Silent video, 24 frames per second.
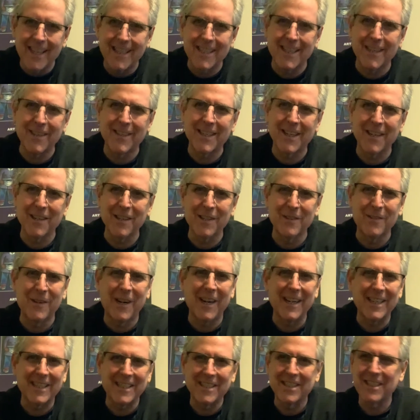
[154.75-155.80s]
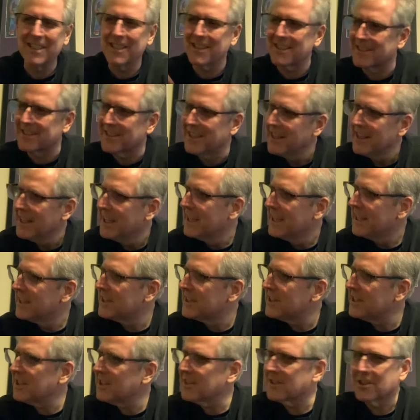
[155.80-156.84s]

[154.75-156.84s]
You'll go to walk and she'll, she'll